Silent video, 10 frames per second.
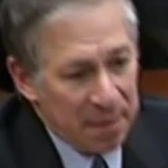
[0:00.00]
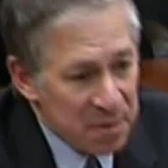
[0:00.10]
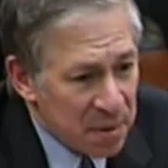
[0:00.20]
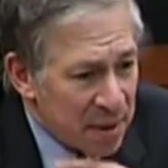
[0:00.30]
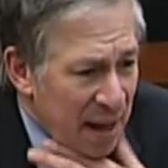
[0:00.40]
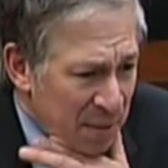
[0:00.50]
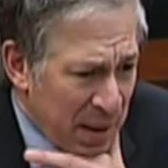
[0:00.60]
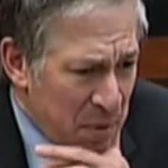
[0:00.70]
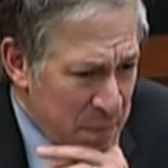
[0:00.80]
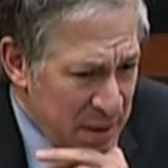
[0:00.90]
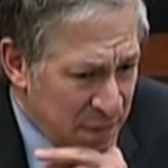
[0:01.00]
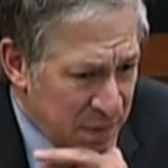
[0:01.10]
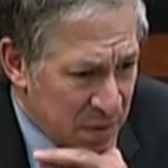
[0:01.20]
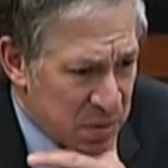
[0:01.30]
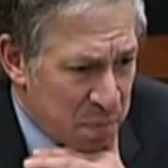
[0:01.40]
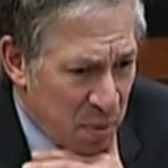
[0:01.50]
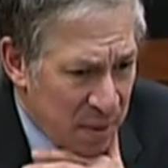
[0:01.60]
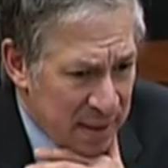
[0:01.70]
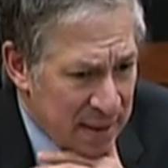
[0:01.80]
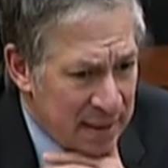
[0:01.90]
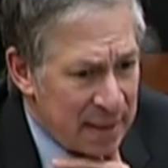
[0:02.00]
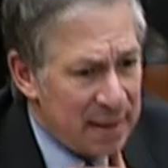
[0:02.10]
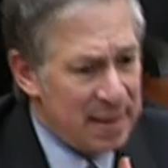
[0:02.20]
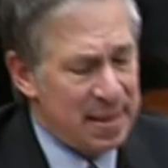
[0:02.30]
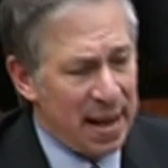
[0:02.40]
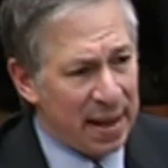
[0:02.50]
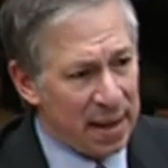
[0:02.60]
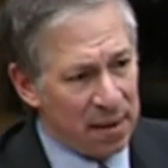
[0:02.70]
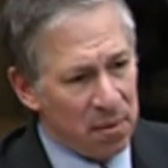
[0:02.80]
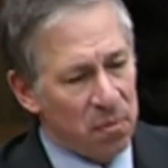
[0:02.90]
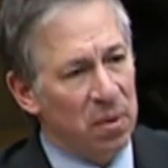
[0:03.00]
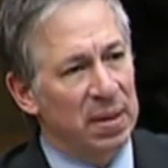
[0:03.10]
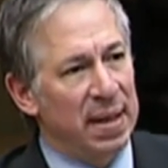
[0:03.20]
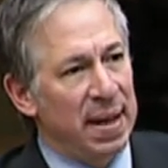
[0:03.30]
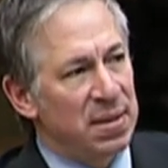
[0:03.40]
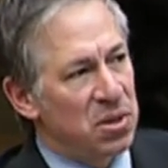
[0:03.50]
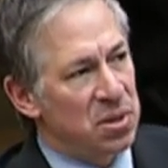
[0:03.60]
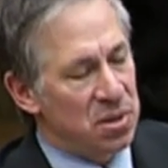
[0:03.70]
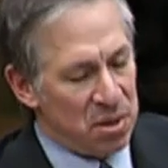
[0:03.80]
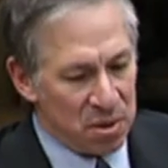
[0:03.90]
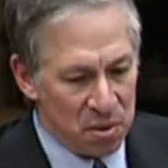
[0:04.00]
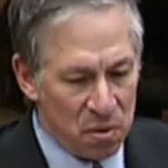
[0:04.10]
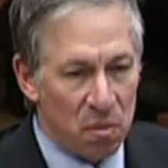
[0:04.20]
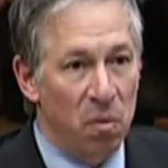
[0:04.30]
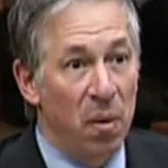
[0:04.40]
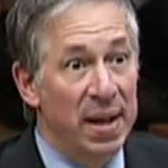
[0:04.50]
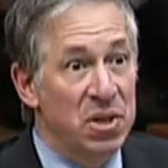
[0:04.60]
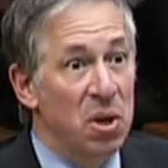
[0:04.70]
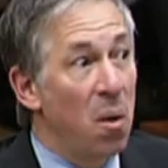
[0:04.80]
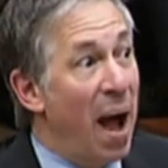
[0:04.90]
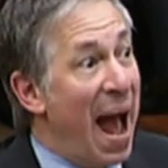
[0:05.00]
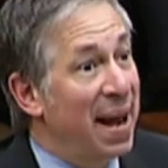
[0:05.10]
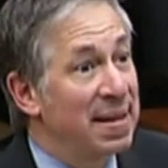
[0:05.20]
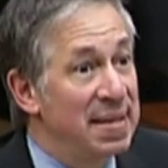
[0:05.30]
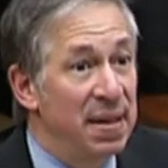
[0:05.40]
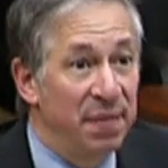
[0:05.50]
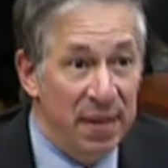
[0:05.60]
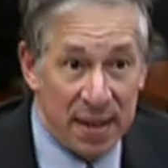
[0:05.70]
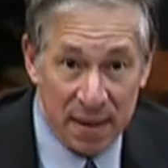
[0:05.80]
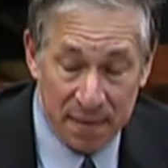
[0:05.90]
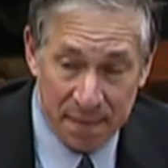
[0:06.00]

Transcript: So that would be the first point. And the second relates to retroactivity.